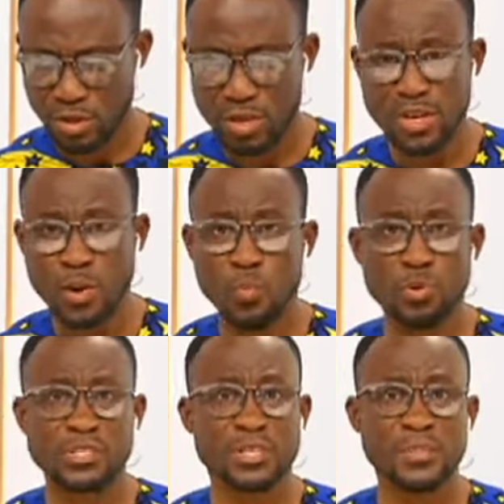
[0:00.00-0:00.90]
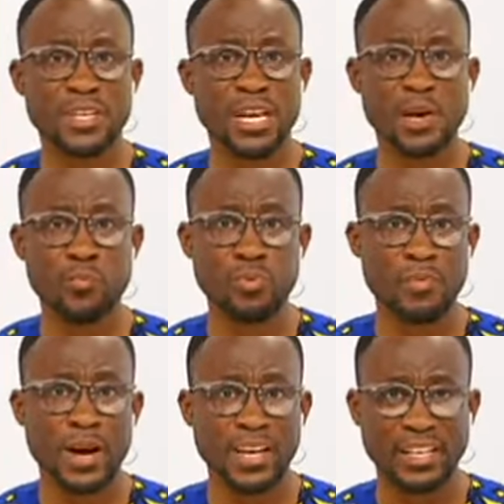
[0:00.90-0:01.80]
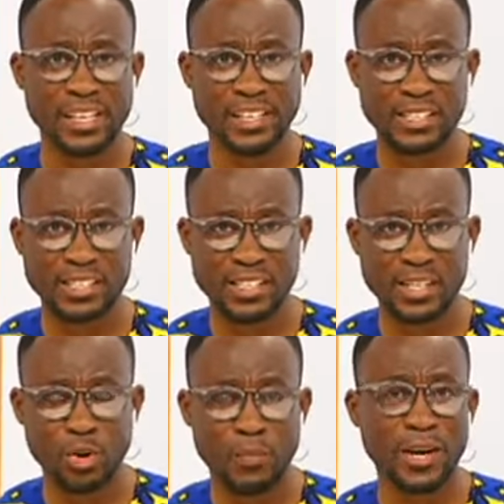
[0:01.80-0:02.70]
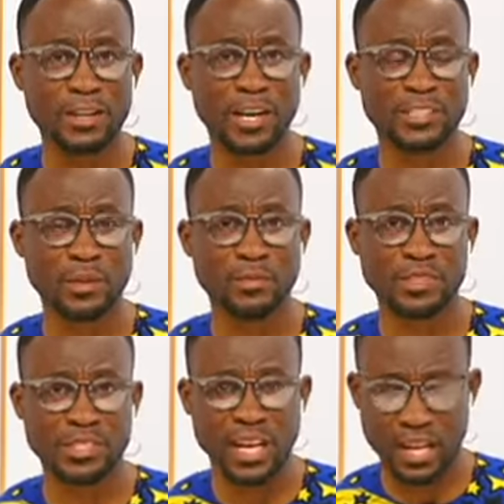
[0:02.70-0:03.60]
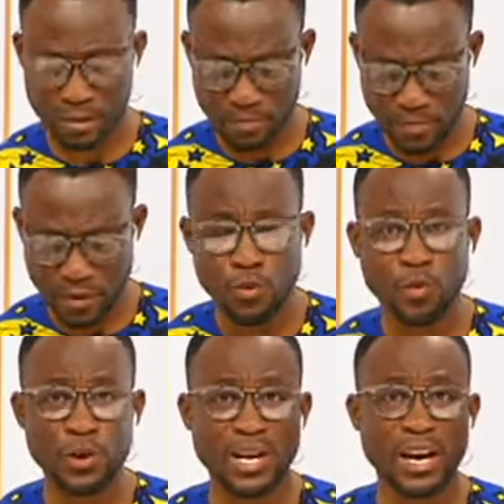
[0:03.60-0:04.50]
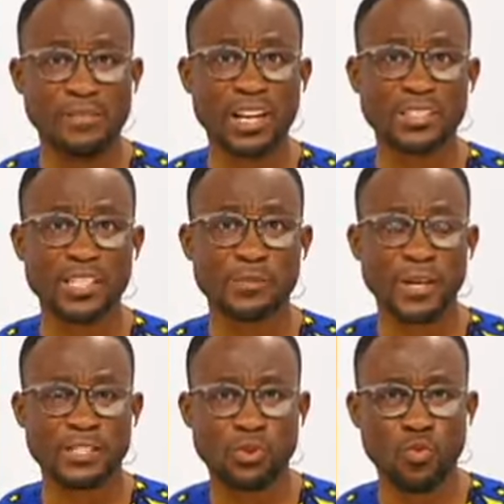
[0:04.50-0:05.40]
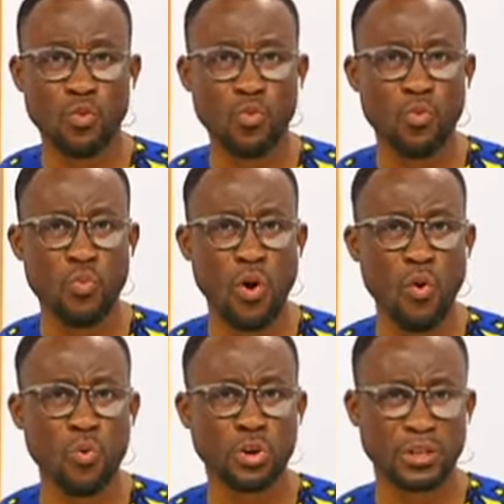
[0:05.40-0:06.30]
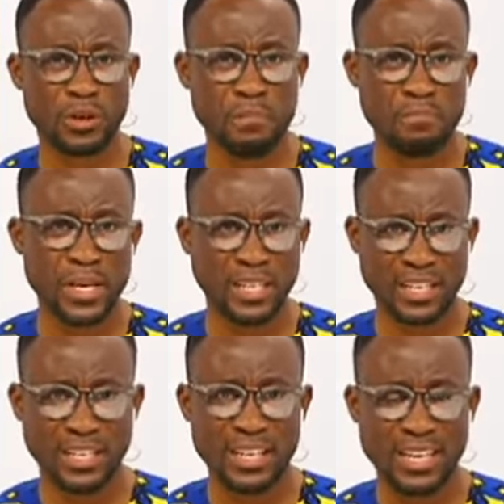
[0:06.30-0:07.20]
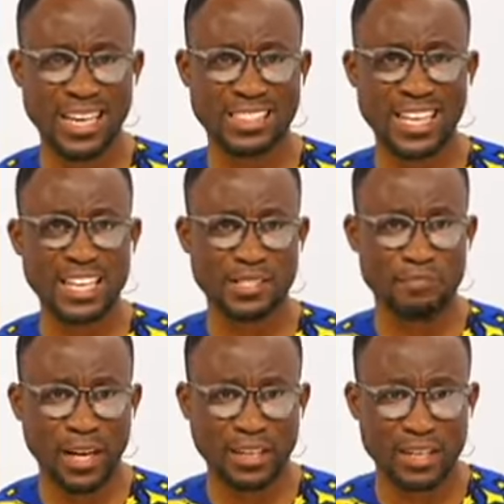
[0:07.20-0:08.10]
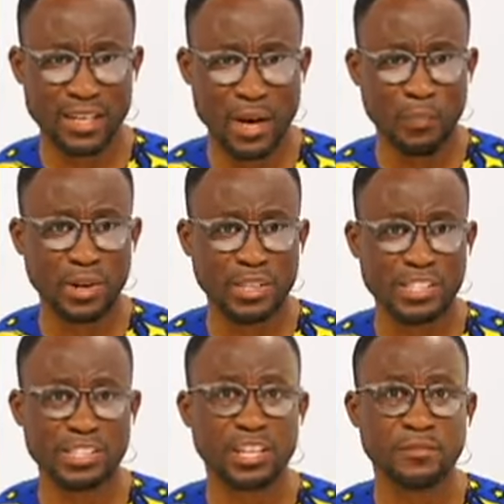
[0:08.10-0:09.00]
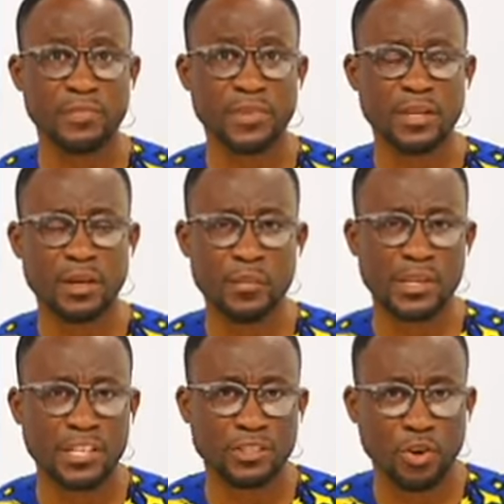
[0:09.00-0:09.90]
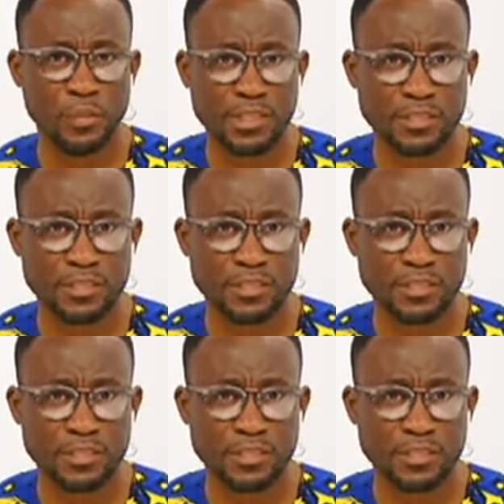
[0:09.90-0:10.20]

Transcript: Muntimi Mbumai, said your minor Eshemun, sir. We are governance expect. What would make a statesman, a politician, make such a comment?